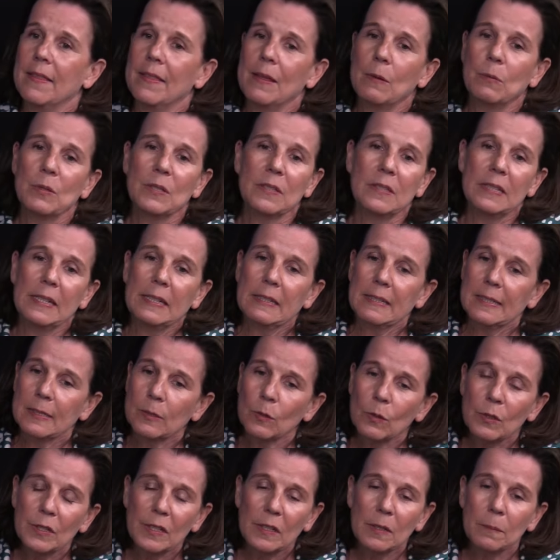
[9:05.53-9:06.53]
There was the
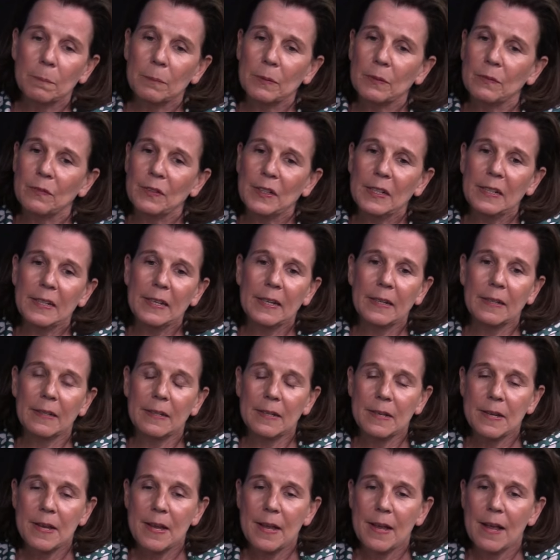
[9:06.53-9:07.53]
Estonian
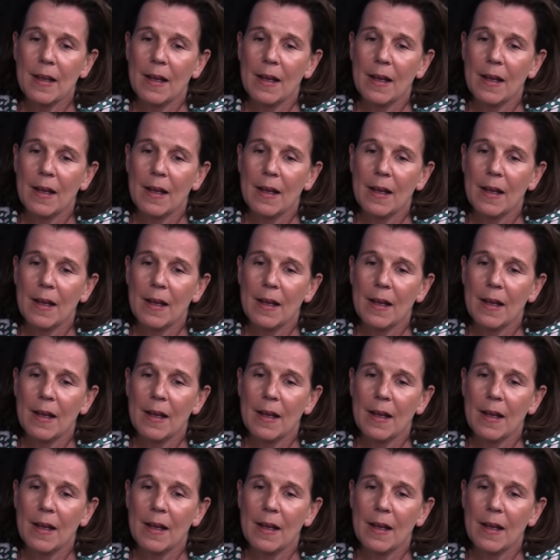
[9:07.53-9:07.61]
Pavilion